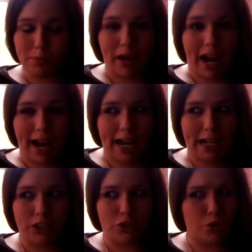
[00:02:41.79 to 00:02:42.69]
but
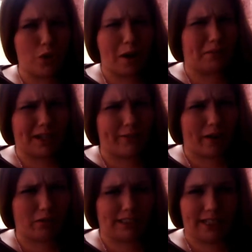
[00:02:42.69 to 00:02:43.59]
I do not believe I
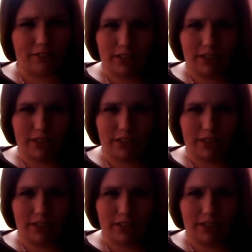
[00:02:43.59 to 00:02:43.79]
received